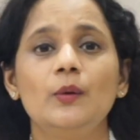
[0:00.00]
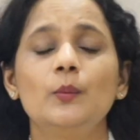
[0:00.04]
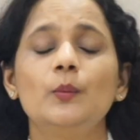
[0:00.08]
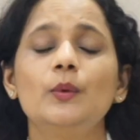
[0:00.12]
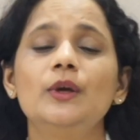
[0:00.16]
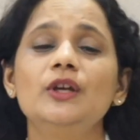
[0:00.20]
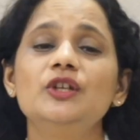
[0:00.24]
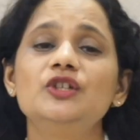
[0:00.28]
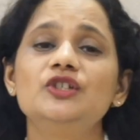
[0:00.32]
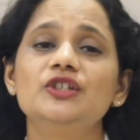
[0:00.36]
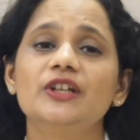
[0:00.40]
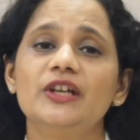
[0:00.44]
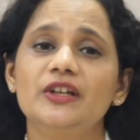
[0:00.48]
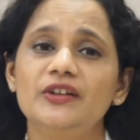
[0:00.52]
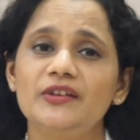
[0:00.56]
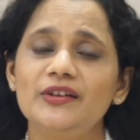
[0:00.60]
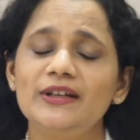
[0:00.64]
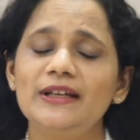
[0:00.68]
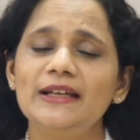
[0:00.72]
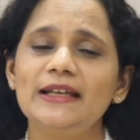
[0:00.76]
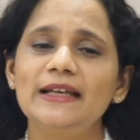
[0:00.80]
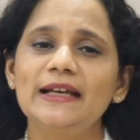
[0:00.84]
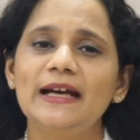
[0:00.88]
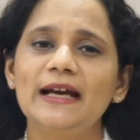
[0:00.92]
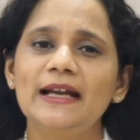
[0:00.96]
We
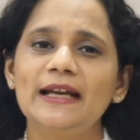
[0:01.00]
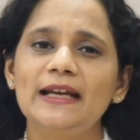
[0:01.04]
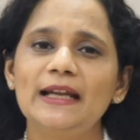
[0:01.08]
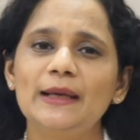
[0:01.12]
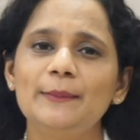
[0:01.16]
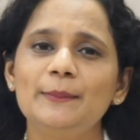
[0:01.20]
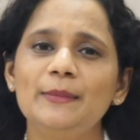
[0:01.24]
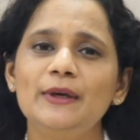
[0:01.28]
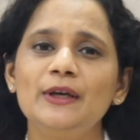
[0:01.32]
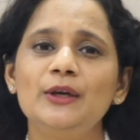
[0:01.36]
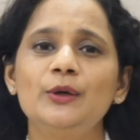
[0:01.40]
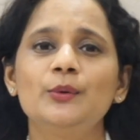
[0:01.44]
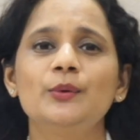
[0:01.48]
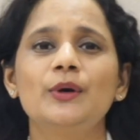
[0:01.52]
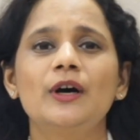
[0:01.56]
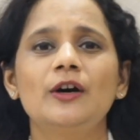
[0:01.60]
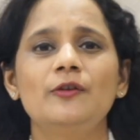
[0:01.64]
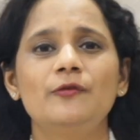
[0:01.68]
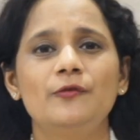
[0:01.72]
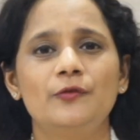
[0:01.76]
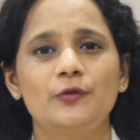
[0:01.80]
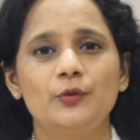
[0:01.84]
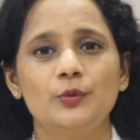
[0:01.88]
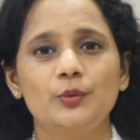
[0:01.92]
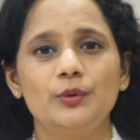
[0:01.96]
generally add lemon to
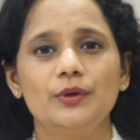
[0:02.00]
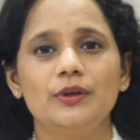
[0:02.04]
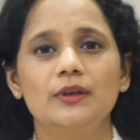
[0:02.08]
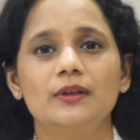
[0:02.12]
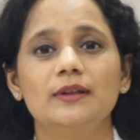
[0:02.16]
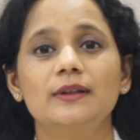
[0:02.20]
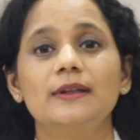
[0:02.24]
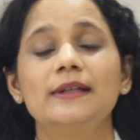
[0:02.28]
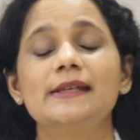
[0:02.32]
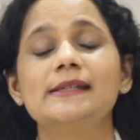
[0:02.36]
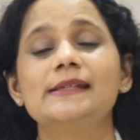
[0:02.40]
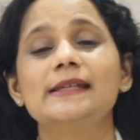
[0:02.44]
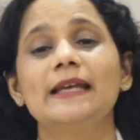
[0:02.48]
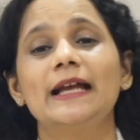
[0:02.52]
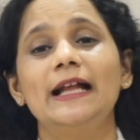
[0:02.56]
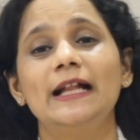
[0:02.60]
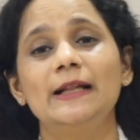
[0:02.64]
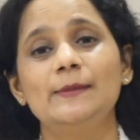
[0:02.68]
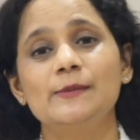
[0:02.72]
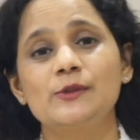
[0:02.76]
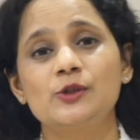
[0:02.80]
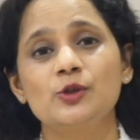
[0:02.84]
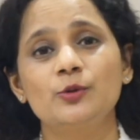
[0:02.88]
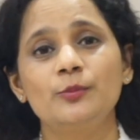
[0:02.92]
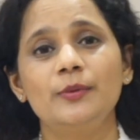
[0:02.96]
our food. This
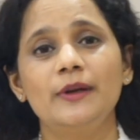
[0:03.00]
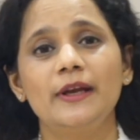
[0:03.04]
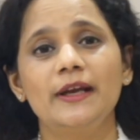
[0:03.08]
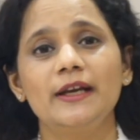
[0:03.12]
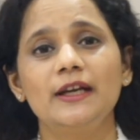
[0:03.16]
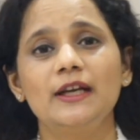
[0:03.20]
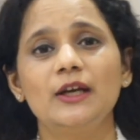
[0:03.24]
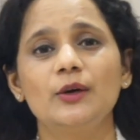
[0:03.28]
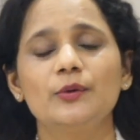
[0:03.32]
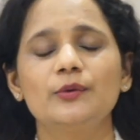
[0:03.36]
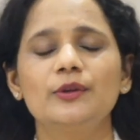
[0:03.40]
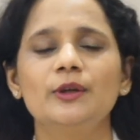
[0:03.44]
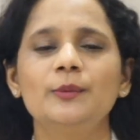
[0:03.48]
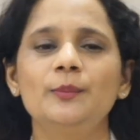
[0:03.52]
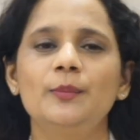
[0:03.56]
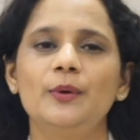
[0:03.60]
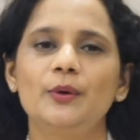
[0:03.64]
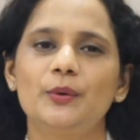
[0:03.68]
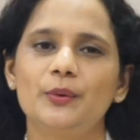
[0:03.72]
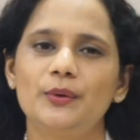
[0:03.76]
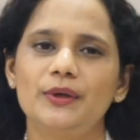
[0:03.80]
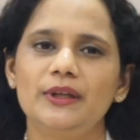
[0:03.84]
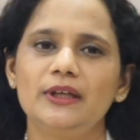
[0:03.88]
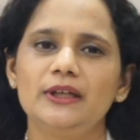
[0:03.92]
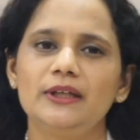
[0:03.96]
helps to break down the
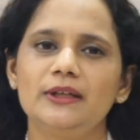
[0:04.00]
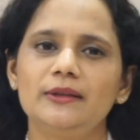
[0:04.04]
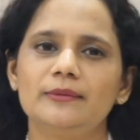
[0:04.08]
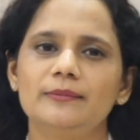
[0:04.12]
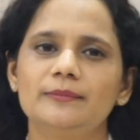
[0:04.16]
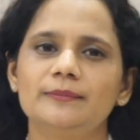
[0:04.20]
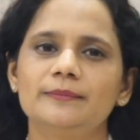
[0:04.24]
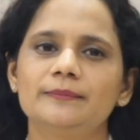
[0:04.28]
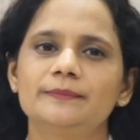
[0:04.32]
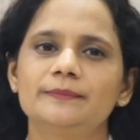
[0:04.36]
protein.